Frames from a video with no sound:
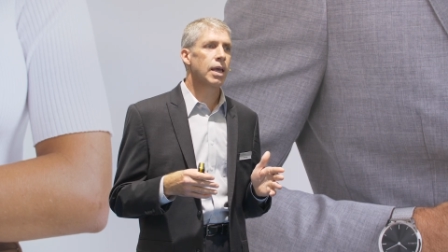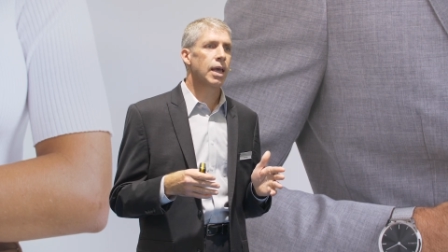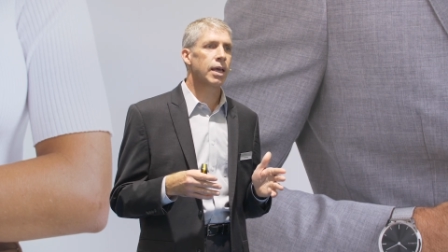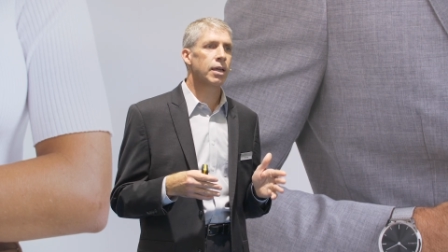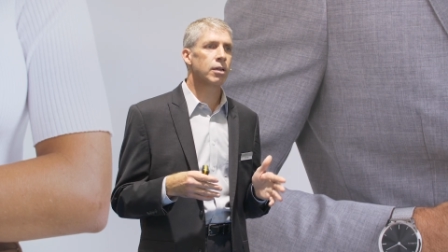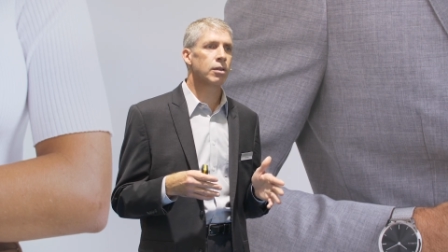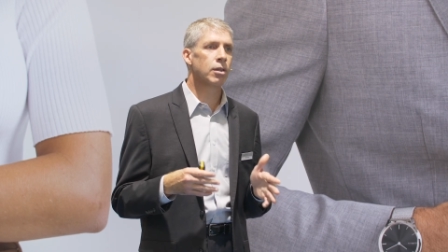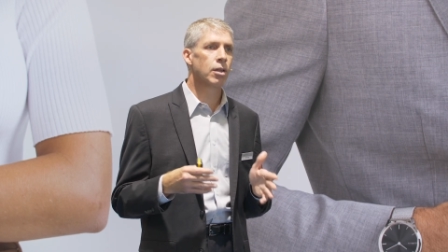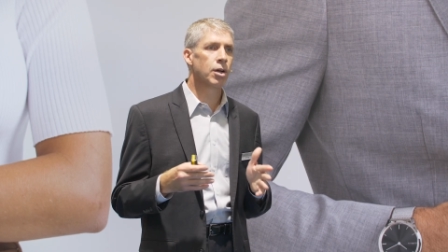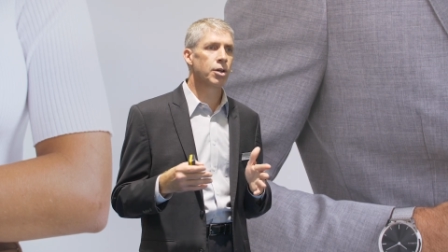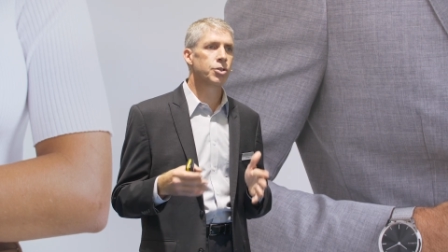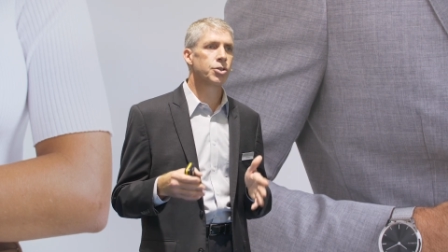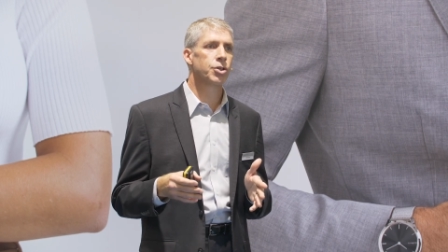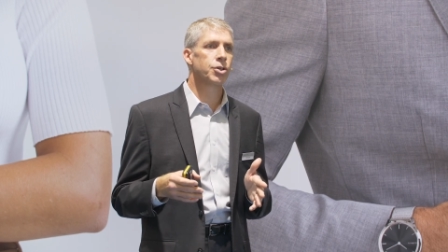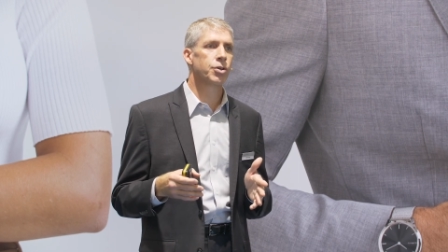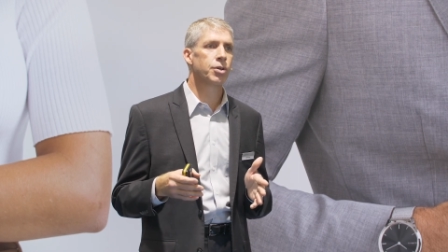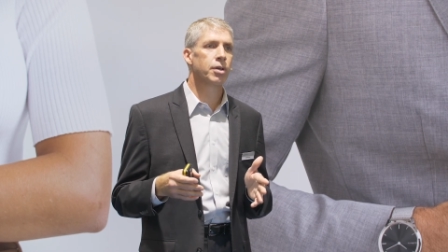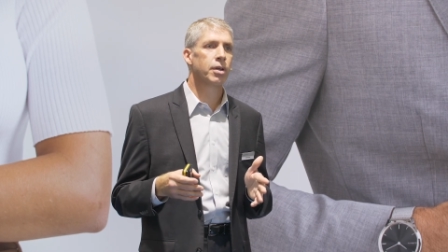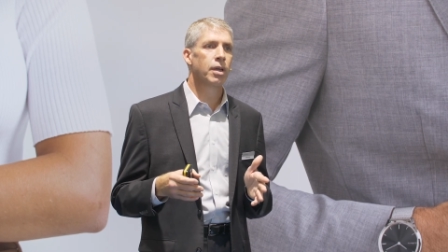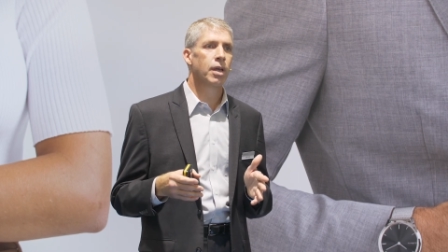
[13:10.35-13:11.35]
and a
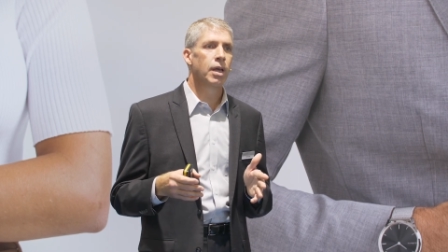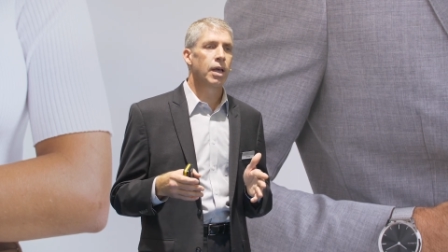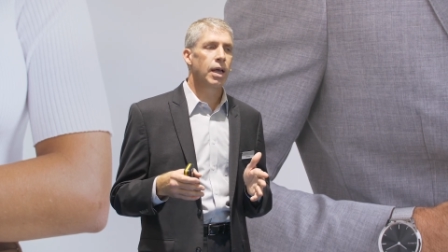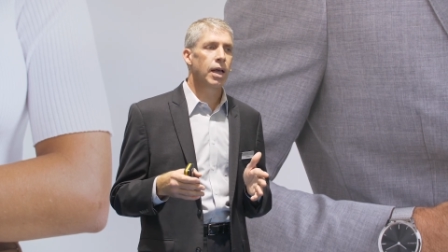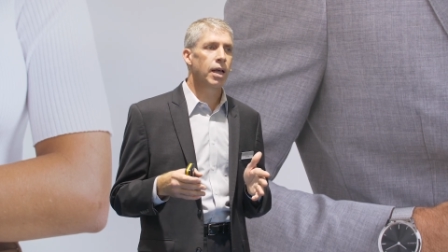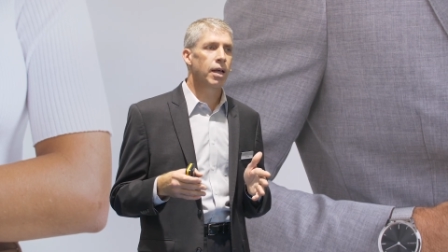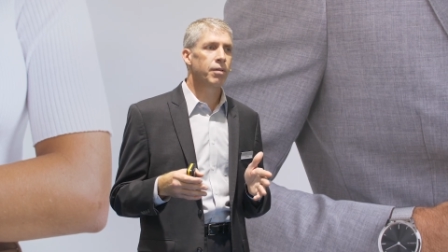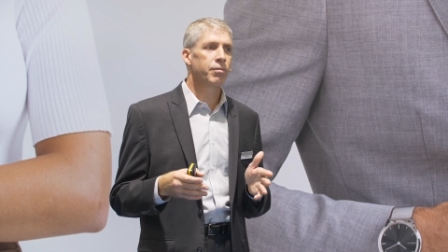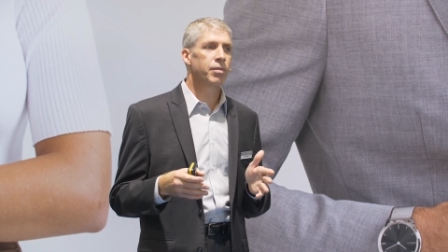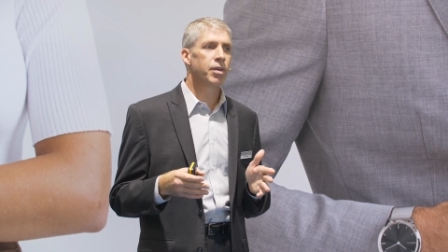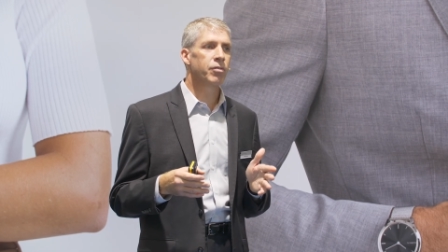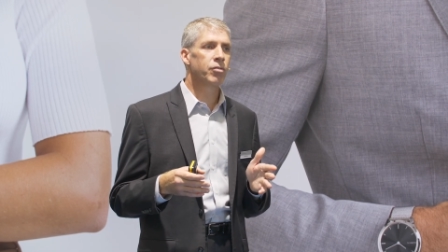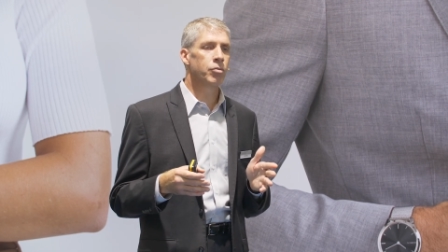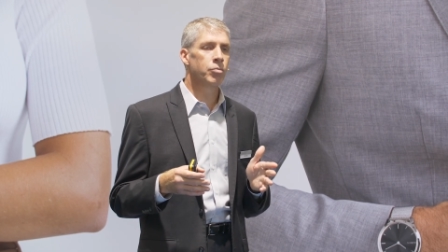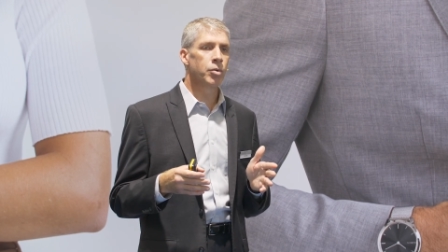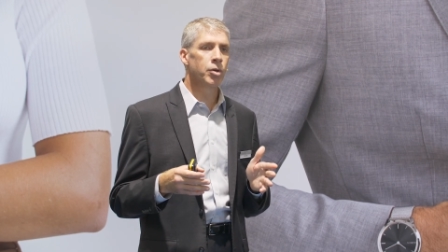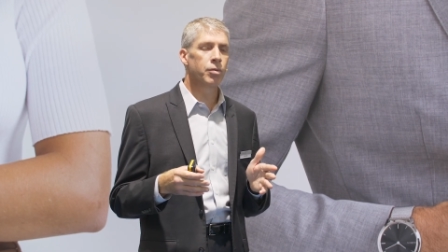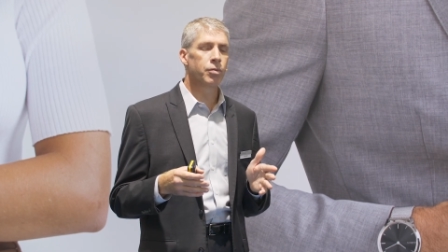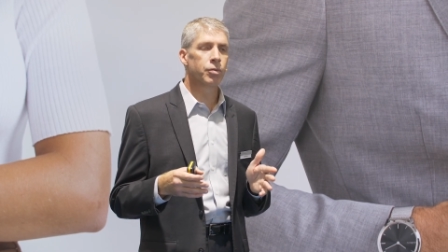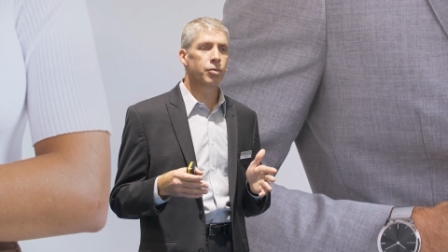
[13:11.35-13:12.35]
larger uh,
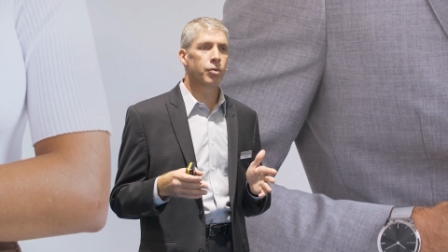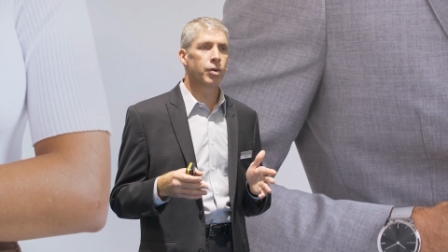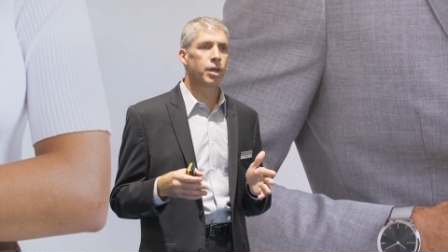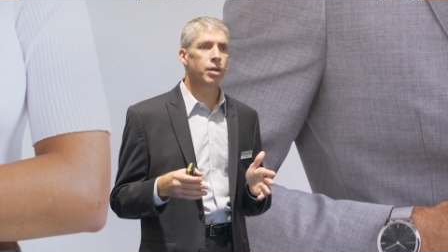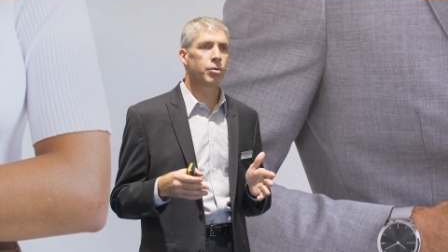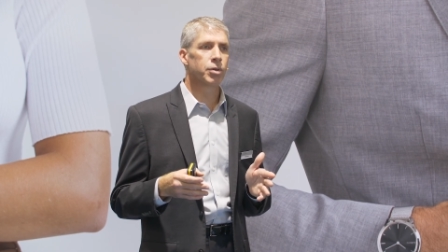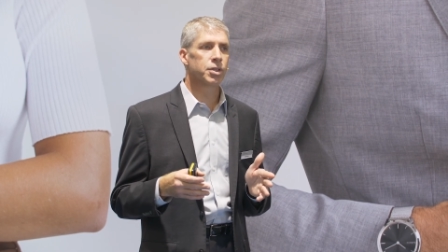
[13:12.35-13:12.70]
vívomove three,